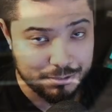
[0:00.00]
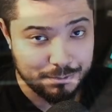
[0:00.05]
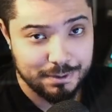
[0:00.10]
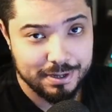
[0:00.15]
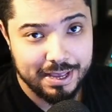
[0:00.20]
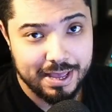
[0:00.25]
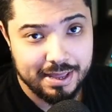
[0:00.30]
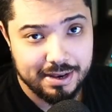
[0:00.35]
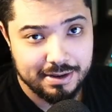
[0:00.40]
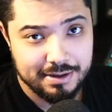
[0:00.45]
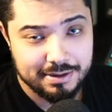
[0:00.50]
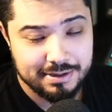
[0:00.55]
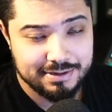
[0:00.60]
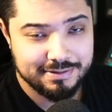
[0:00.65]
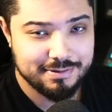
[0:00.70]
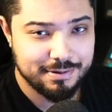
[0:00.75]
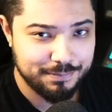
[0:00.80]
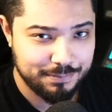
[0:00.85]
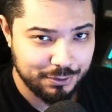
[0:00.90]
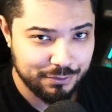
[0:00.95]
again, these
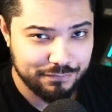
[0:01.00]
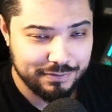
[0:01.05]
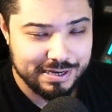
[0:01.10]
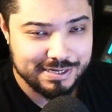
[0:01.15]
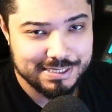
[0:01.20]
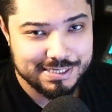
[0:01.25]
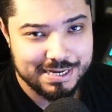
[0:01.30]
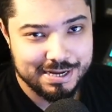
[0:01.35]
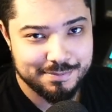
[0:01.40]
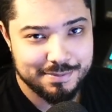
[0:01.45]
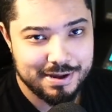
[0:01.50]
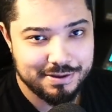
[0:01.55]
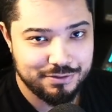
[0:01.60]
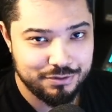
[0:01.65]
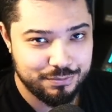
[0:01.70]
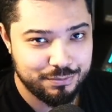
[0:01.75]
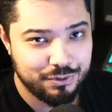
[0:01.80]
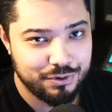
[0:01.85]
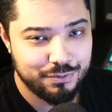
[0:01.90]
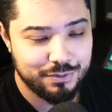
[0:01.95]
are both HDMI
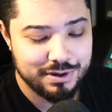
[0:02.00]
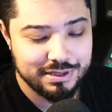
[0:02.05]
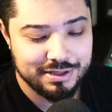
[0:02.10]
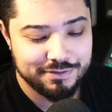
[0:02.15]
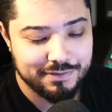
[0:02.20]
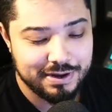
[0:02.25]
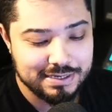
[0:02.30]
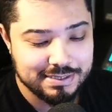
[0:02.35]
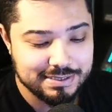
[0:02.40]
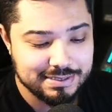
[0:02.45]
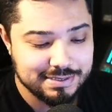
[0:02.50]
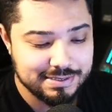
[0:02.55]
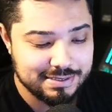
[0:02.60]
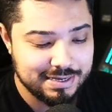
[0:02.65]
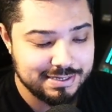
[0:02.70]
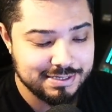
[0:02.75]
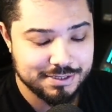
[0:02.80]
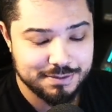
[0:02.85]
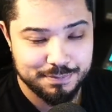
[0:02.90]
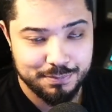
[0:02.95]
2.1 devices. They
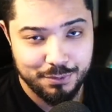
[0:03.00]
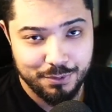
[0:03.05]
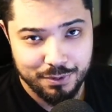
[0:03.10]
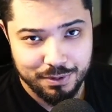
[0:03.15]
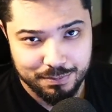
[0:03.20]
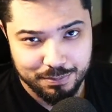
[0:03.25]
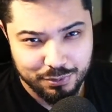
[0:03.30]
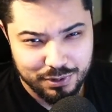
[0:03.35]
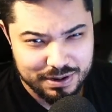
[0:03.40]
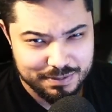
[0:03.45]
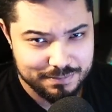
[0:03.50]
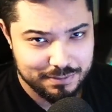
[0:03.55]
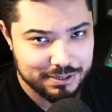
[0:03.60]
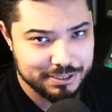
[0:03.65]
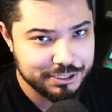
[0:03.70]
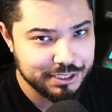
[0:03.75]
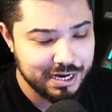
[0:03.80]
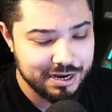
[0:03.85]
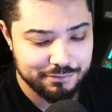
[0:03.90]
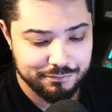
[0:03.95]
support pretty
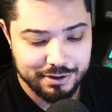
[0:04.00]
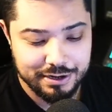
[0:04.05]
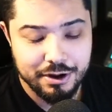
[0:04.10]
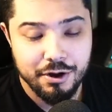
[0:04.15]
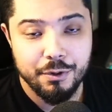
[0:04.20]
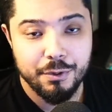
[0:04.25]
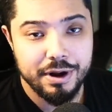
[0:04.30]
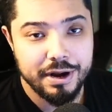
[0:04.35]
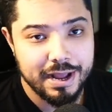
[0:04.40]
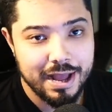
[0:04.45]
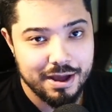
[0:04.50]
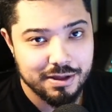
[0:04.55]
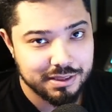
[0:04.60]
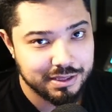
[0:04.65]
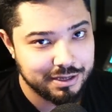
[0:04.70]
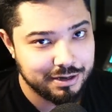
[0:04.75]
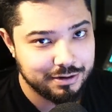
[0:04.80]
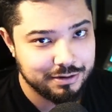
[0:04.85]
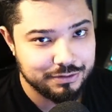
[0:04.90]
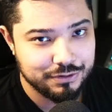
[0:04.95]
much every codec out
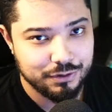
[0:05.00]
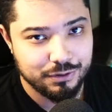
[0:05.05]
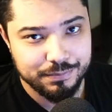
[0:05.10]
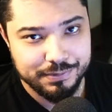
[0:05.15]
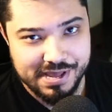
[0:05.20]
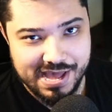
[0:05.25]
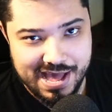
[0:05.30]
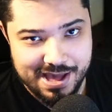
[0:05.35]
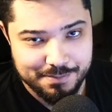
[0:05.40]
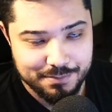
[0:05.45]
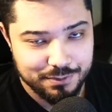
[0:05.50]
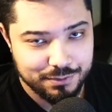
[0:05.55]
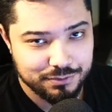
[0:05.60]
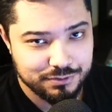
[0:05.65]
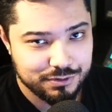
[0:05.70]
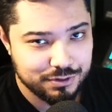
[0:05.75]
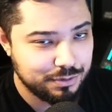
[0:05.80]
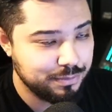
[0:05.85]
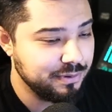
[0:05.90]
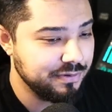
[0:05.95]
there: Dolby Atmos,
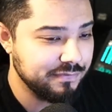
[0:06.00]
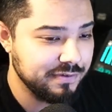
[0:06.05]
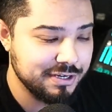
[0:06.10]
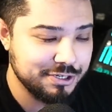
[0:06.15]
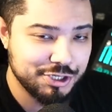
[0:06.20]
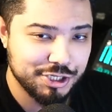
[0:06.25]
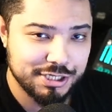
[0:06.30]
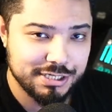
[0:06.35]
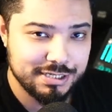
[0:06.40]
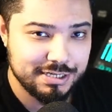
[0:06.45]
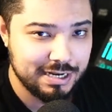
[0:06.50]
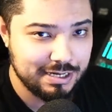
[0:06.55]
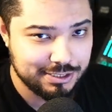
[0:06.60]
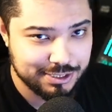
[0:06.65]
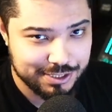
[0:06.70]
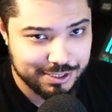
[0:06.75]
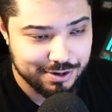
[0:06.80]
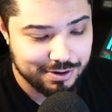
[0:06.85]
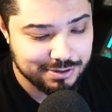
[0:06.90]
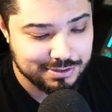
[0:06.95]
Dolby Vision,
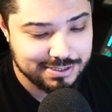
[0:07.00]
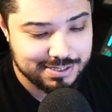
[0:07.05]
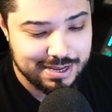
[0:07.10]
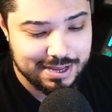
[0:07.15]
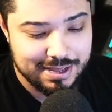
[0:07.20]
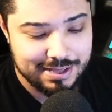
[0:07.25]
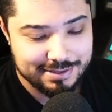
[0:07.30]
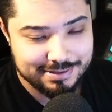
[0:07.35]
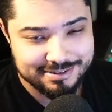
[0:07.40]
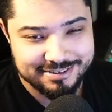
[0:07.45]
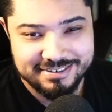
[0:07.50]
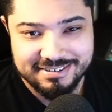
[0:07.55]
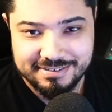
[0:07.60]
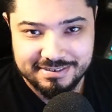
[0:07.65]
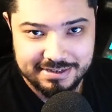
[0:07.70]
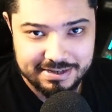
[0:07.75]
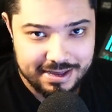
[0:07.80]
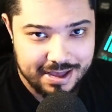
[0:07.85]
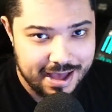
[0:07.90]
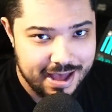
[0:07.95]
HDR10,
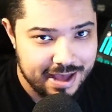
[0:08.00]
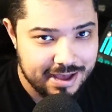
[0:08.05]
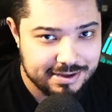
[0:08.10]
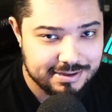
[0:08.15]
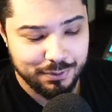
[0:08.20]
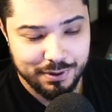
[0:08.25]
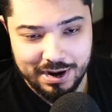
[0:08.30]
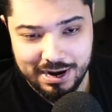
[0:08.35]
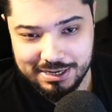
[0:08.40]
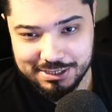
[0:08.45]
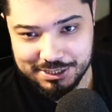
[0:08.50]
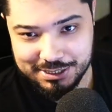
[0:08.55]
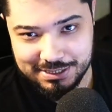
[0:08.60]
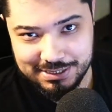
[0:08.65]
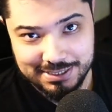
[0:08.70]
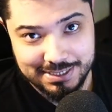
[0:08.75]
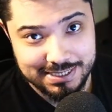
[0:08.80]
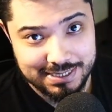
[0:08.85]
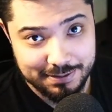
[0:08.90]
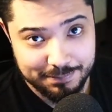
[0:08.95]
DTX,
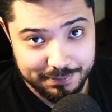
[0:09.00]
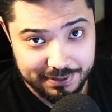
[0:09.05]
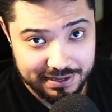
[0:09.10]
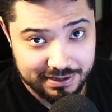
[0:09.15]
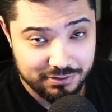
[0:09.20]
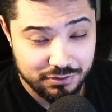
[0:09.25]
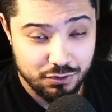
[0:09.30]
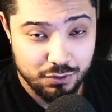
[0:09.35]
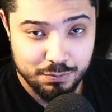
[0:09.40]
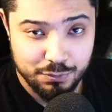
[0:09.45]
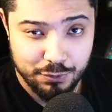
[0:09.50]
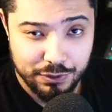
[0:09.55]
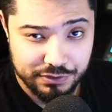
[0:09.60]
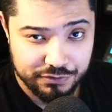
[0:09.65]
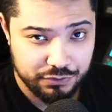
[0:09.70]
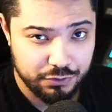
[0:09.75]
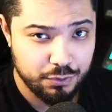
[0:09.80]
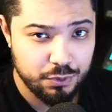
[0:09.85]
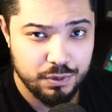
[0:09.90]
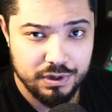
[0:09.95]
HDCP
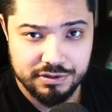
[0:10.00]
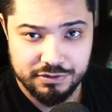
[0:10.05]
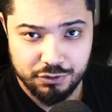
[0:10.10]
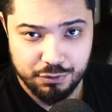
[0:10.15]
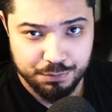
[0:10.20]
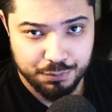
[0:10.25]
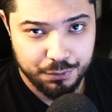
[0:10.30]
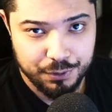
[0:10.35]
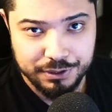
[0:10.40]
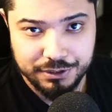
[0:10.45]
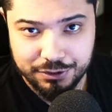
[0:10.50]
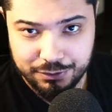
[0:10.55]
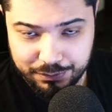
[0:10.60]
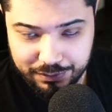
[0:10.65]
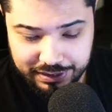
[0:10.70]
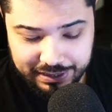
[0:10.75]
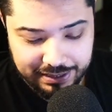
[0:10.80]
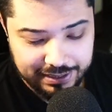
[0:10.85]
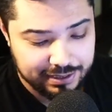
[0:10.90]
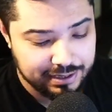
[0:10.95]
2.2 and
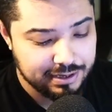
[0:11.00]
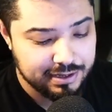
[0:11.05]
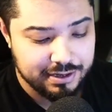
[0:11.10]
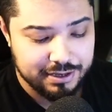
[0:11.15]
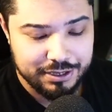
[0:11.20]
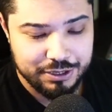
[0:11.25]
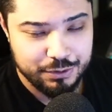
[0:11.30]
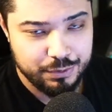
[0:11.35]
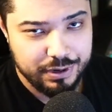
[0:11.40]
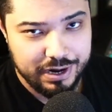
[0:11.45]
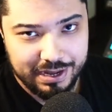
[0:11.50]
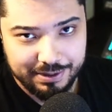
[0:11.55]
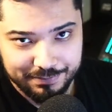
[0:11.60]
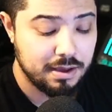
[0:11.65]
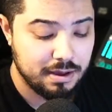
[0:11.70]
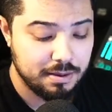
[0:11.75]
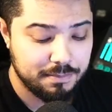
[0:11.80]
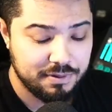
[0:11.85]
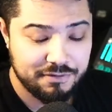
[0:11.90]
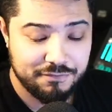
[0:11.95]
2.3, you name
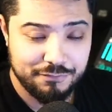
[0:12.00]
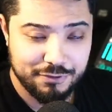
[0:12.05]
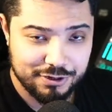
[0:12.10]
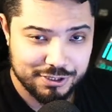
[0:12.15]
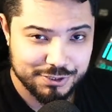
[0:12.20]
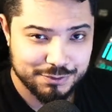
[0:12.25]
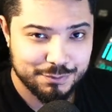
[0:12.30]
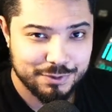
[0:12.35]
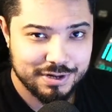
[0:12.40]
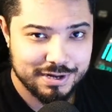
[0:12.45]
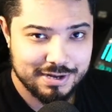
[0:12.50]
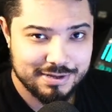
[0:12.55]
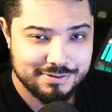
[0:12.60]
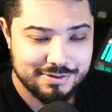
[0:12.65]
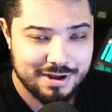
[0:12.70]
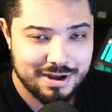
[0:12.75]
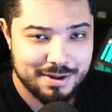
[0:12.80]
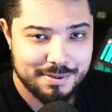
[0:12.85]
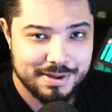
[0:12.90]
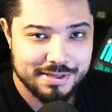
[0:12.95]
it. But first, we're going to
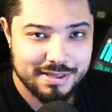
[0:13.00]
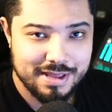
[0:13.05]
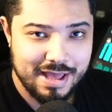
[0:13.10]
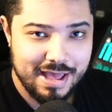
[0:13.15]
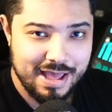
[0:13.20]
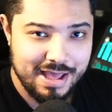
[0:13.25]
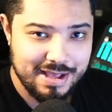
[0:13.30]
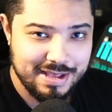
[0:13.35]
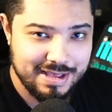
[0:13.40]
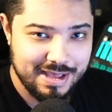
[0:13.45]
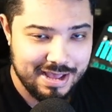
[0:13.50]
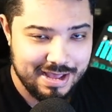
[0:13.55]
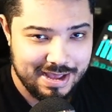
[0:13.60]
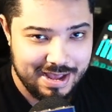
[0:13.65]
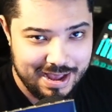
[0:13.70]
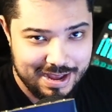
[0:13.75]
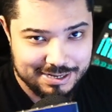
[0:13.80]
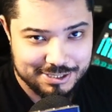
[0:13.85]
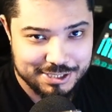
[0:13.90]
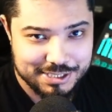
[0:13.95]
talk about the AK
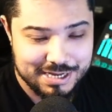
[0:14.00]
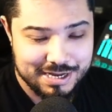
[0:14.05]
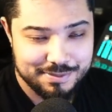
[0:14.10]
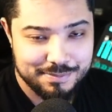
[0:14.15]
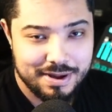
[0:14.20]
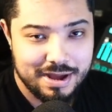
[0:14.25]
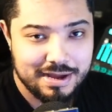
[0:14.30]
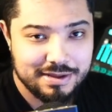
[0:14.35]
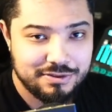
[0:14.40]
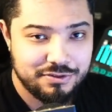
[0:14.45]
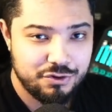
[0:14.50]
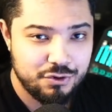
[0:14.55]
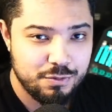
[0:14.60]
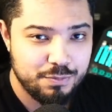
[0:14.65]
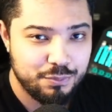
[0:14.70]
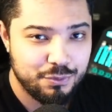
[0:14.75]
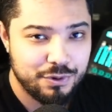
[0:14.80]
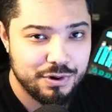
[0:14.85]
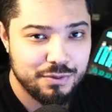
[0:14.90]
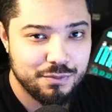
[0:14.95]
HDMI
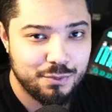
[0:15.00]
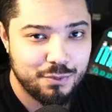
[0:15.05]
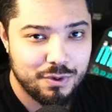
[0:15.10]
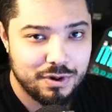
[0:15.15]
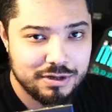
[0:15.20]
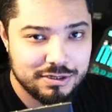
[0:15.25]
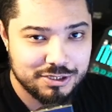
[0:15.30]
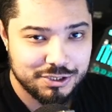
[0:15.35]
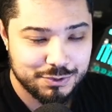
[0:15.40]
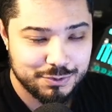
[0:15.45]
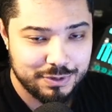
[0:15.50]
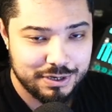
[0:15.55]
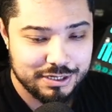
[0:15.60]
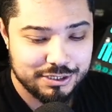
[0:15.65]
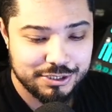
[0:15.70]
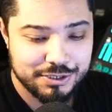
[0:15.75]
2.1 switch